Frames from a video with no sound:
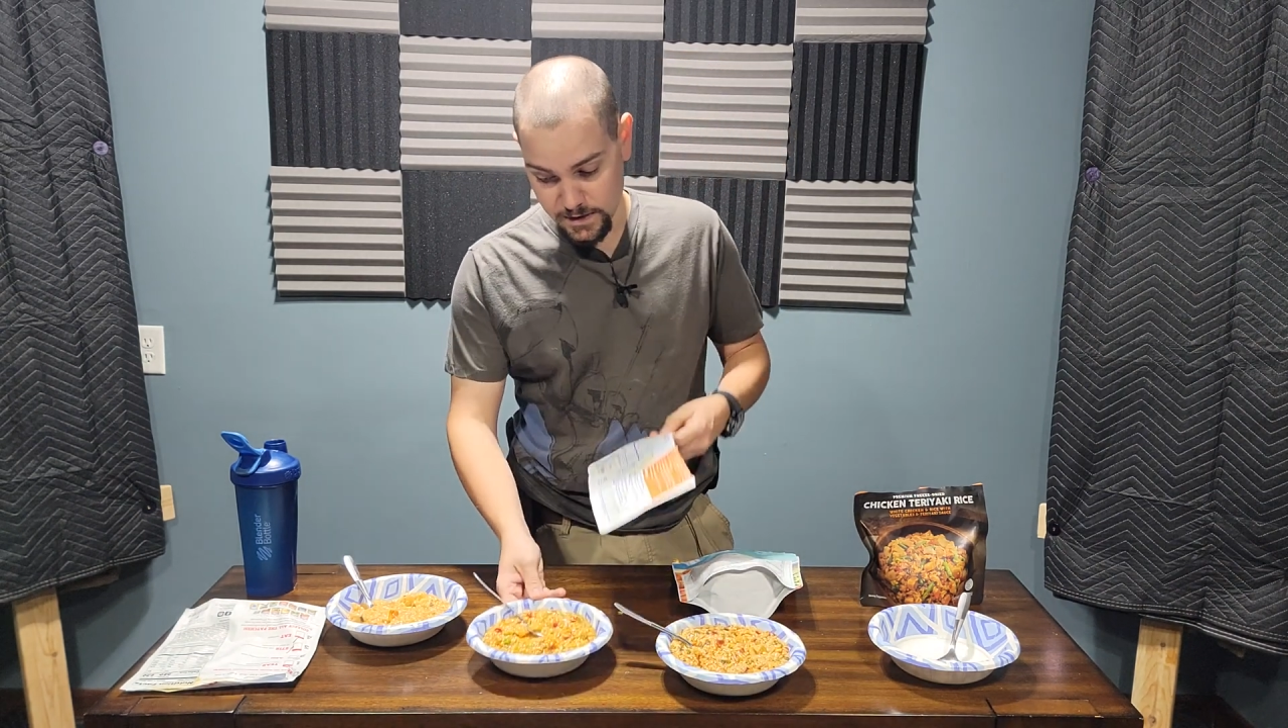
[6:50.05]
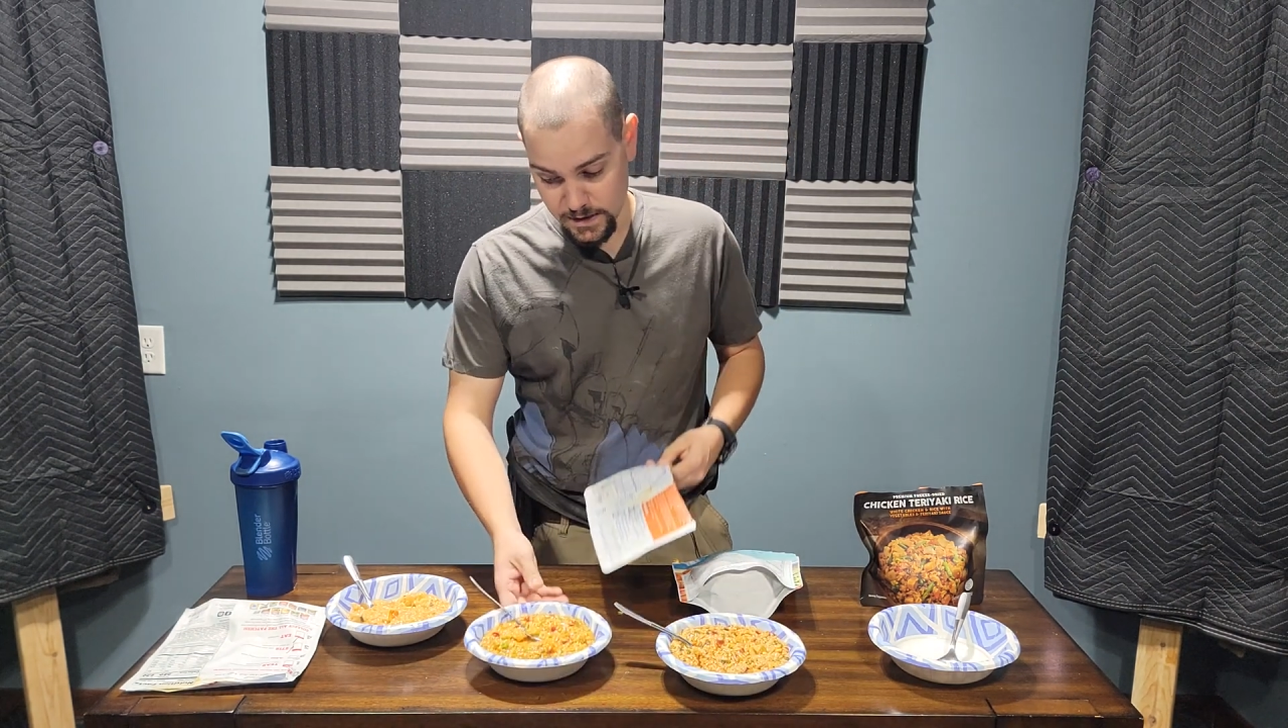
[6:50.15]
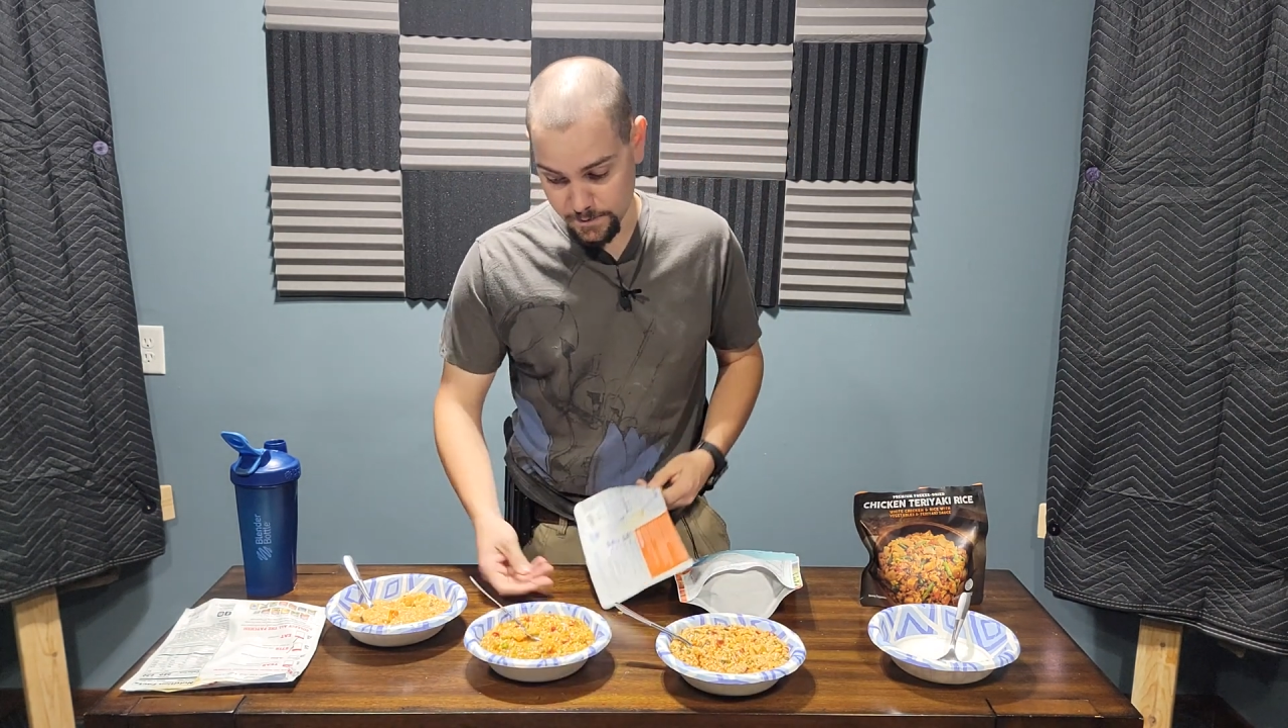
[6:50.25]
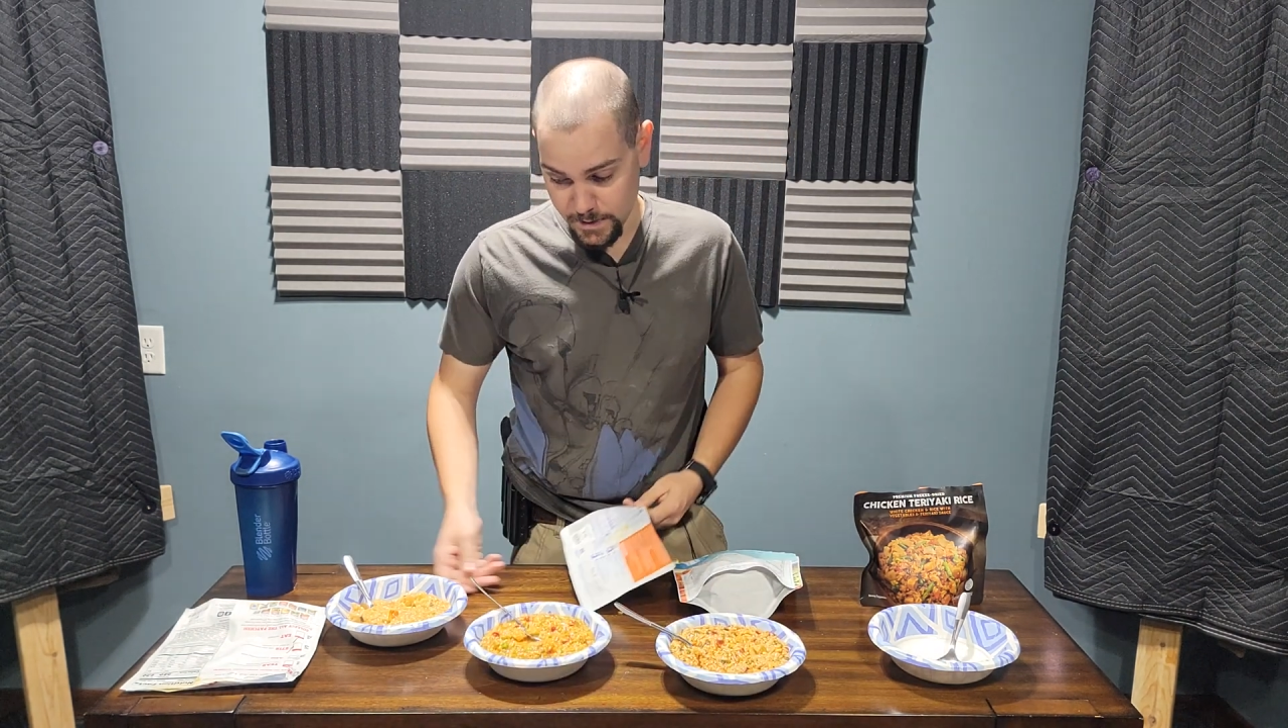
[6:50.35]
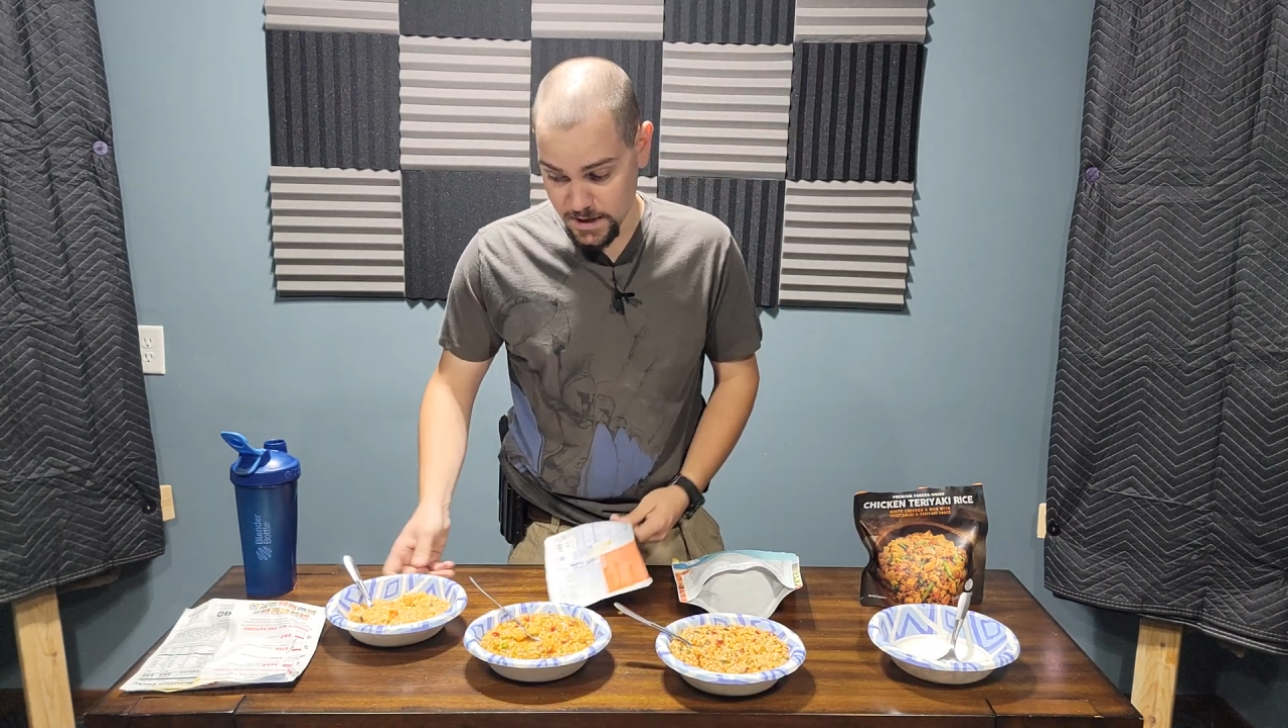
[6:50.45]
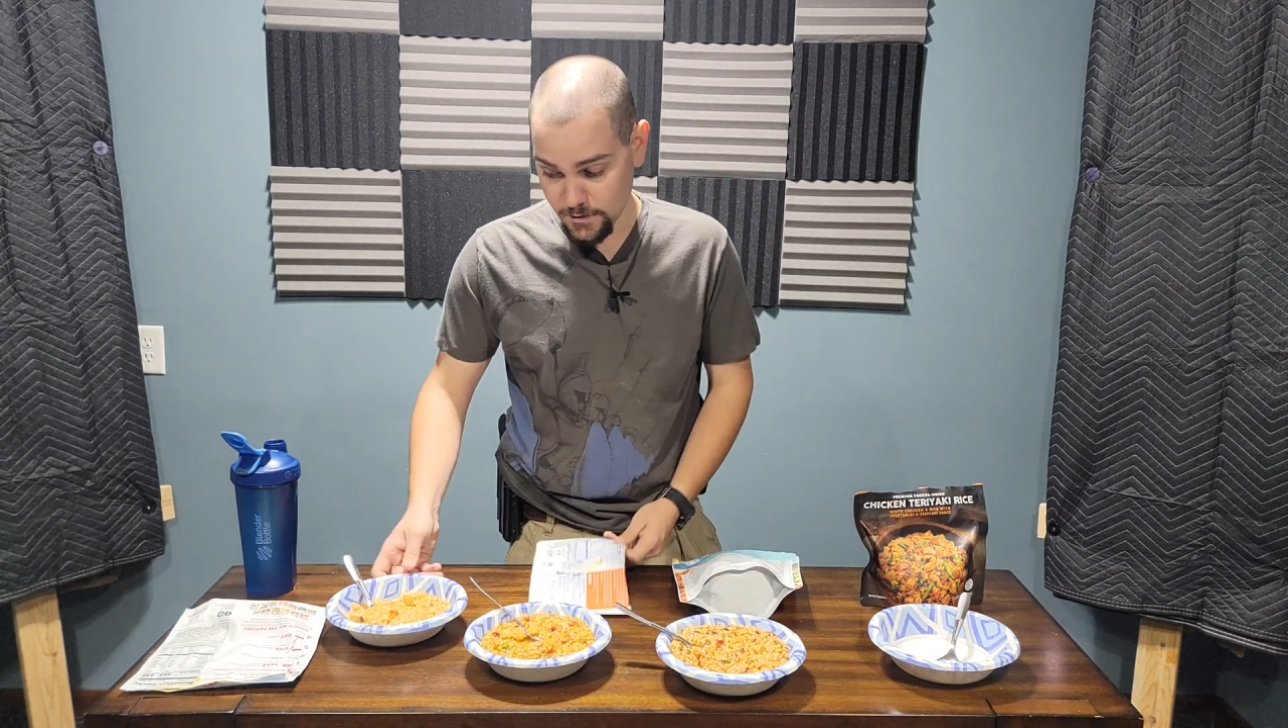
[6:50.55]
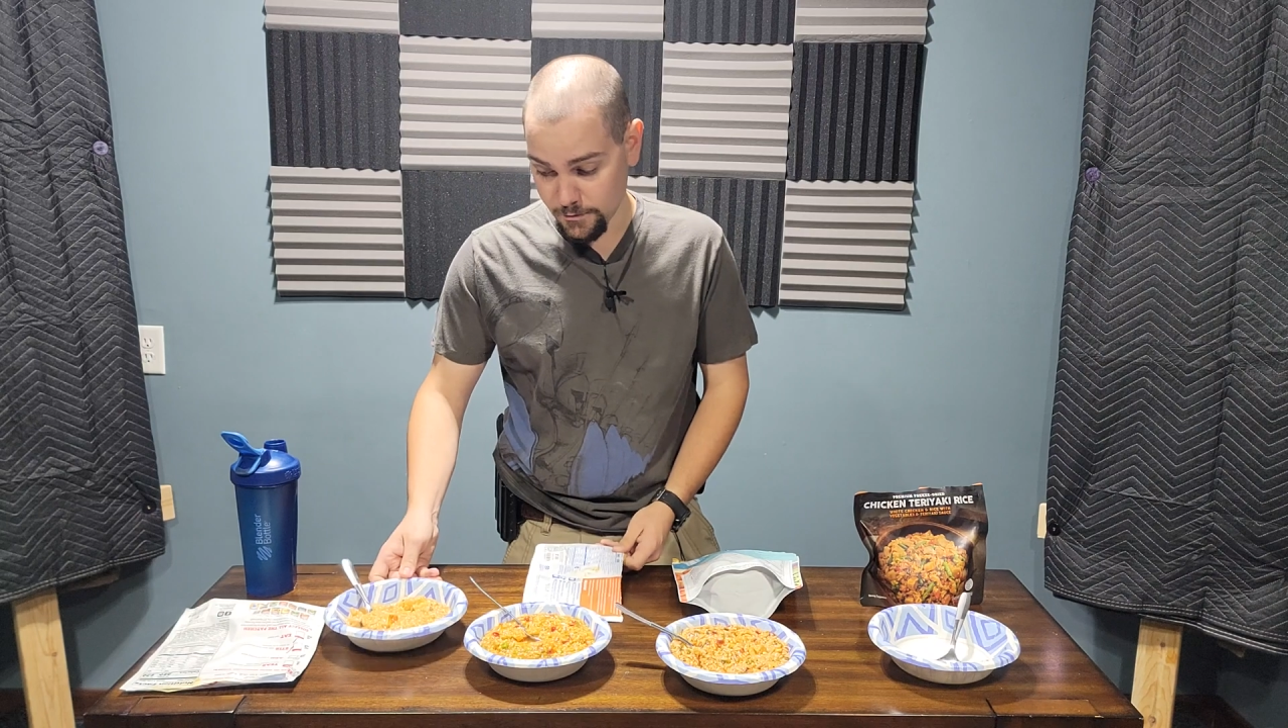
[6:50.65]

the Peak